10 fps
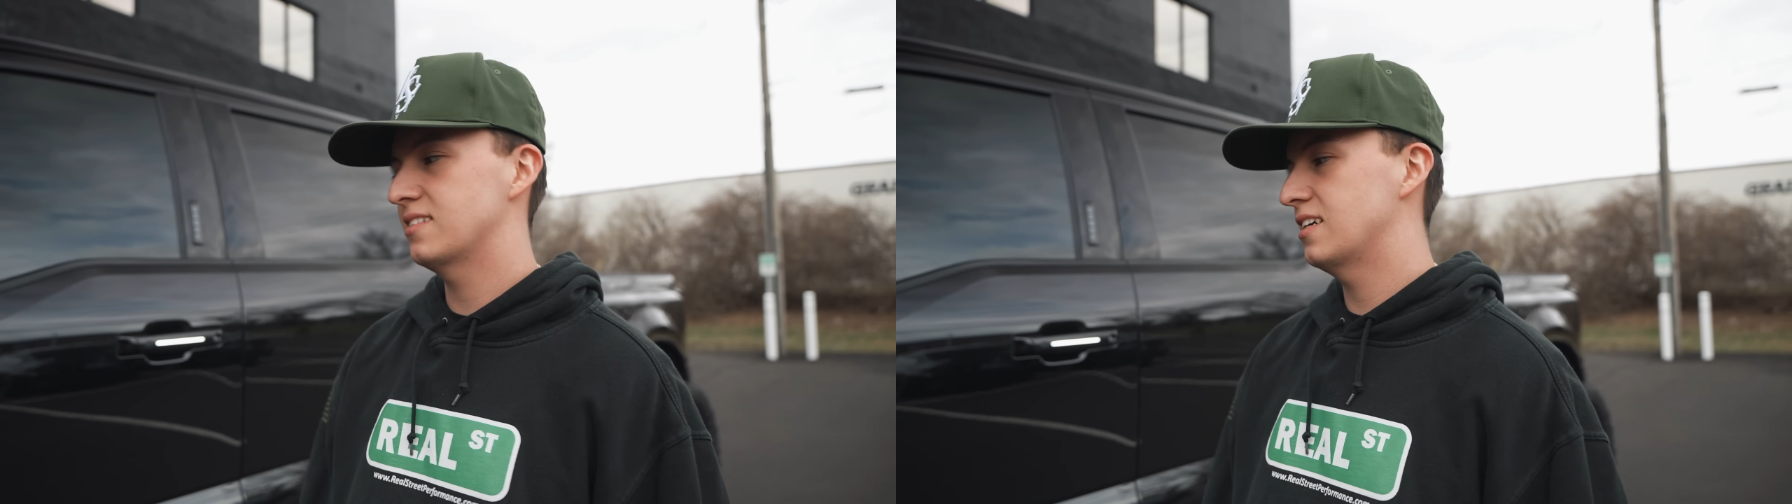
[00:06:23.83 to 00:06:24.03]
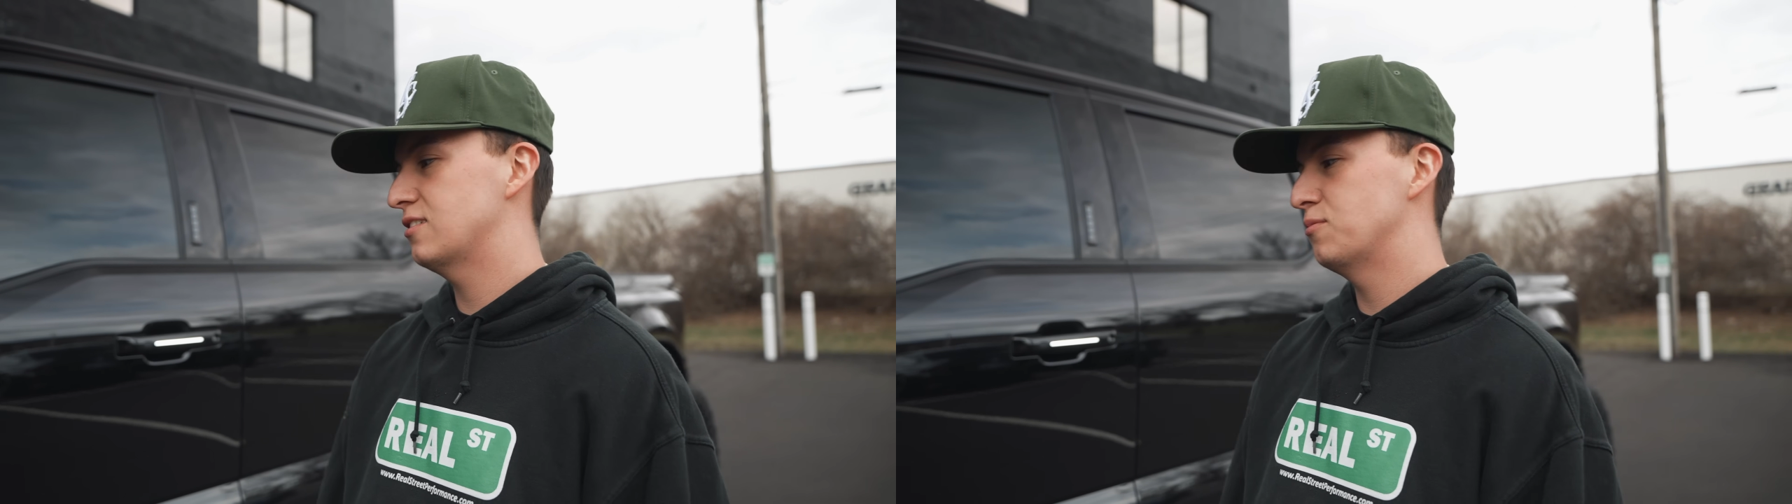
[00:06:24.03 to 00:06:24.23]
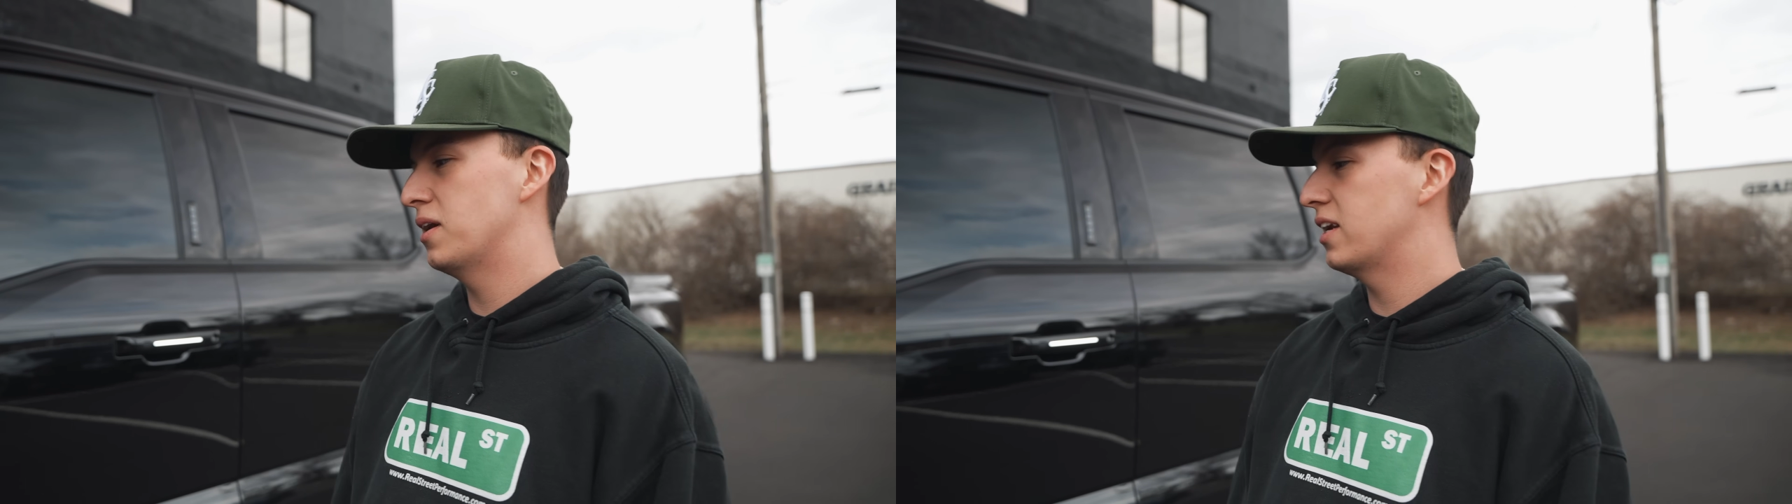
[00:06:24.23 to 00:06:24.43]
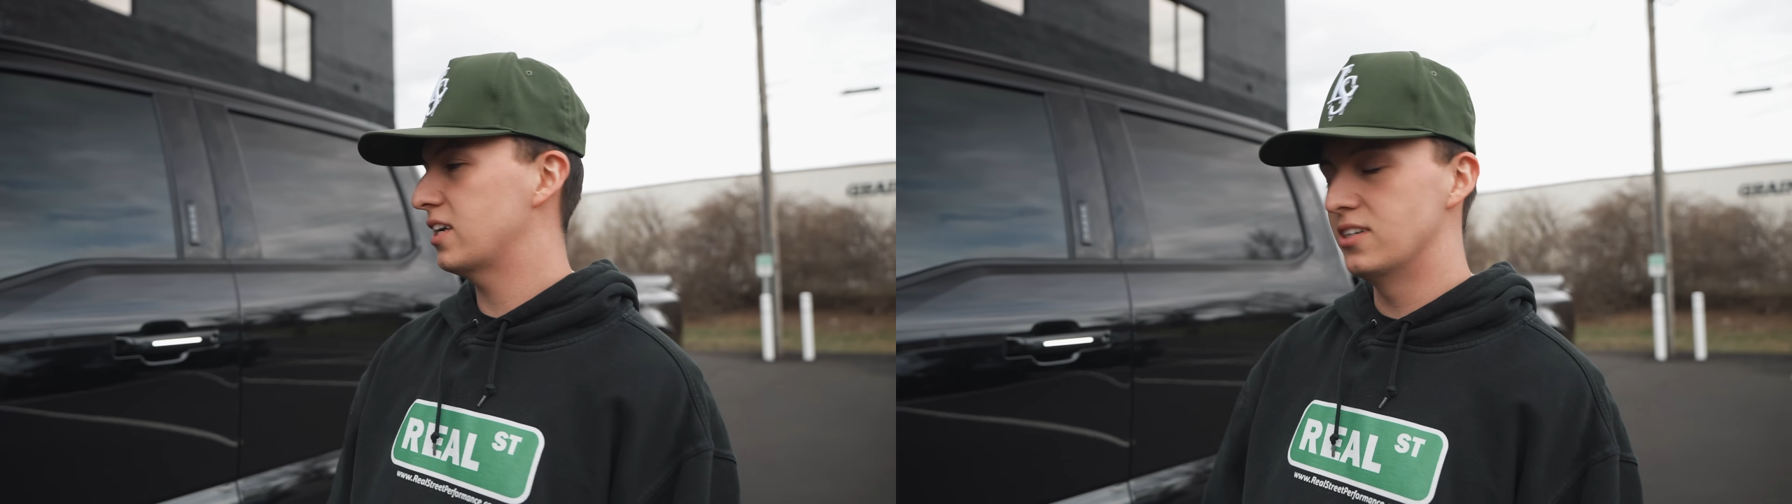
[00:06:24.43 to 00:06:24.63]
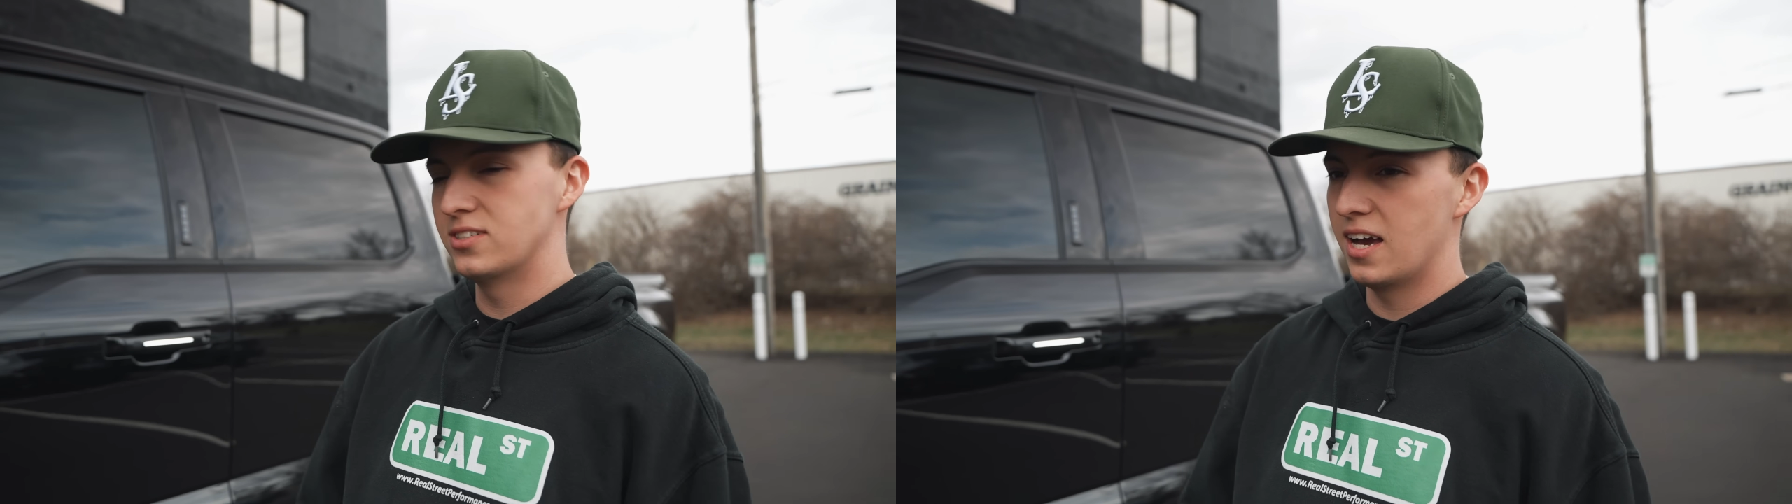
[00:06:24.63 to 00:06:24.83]
Touch of a button, it
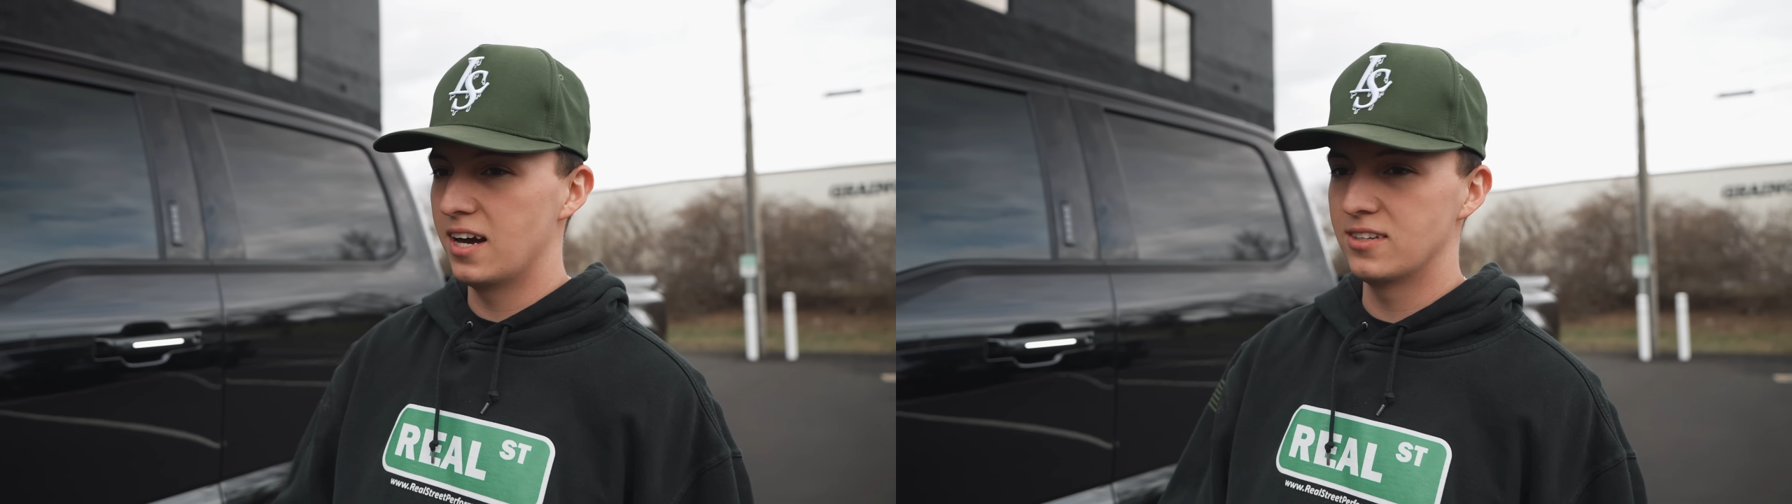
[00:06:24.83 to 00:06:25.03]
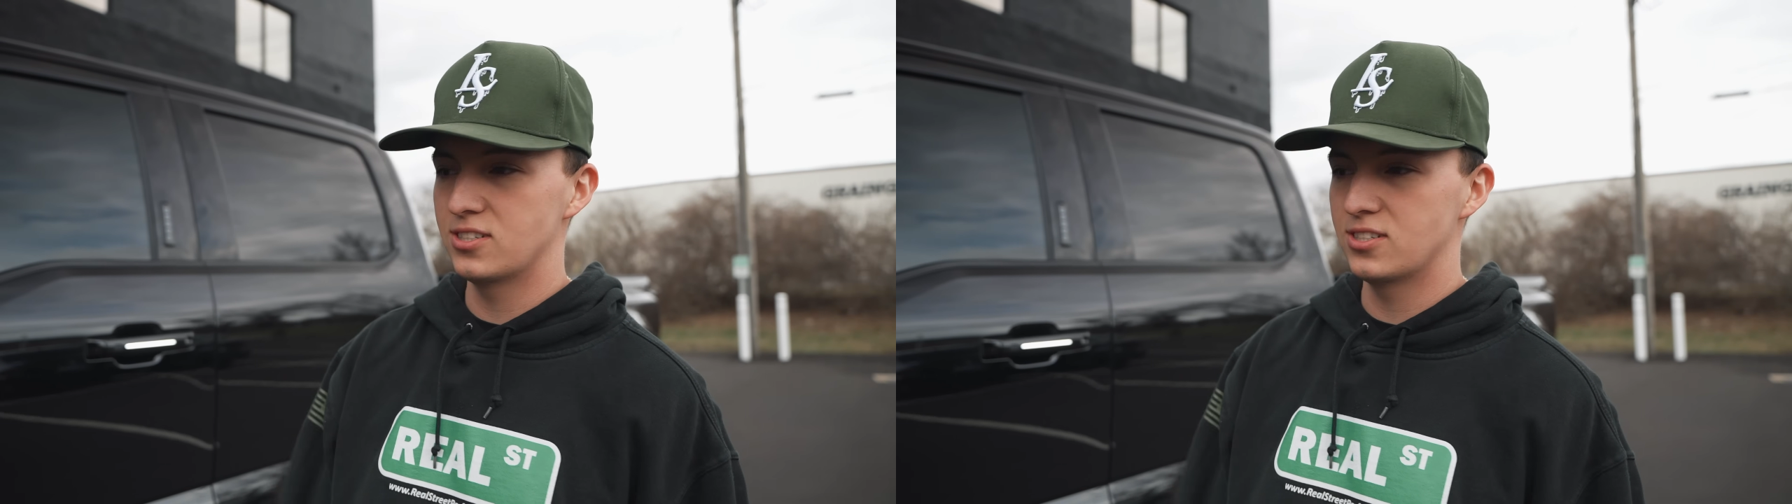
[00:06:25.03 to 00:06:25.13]
goes down.